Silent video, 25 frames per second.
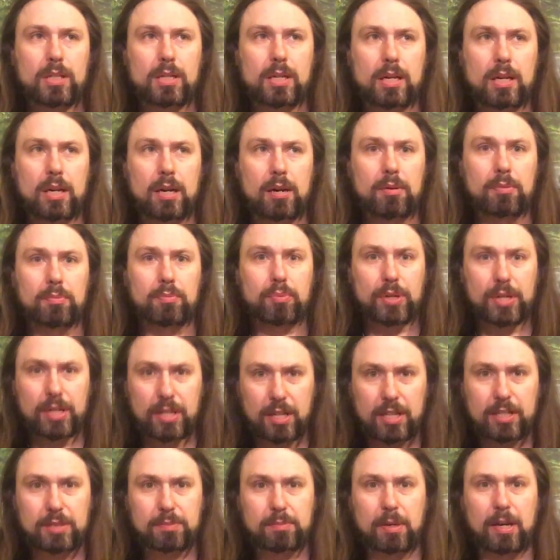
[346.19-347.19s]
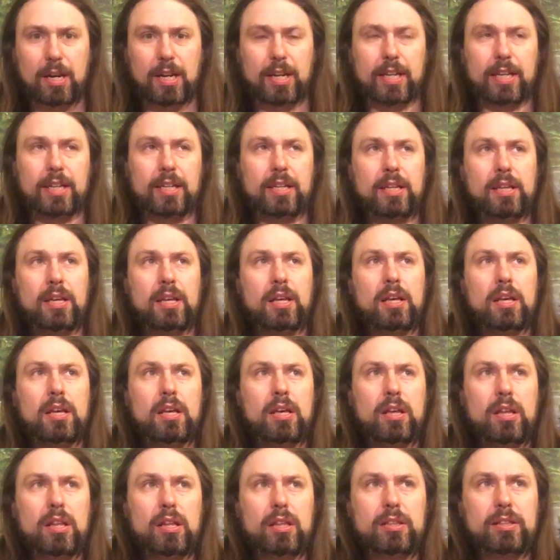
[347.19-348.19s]
A pretty nice body.
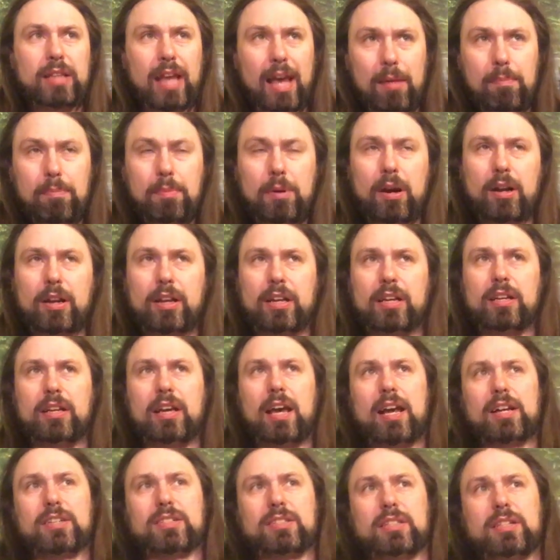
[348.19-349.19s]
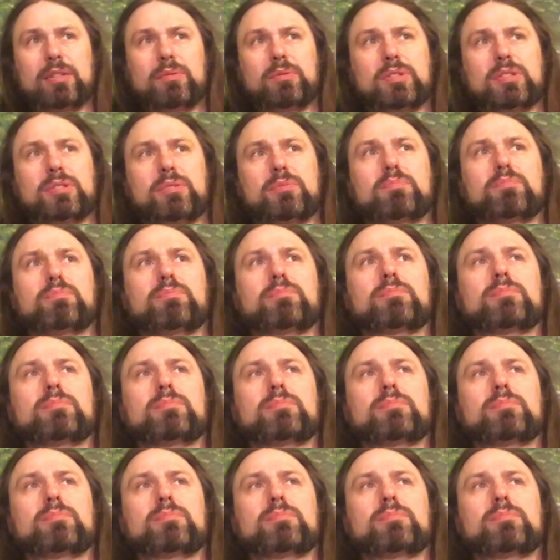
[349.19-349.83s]
That body actually was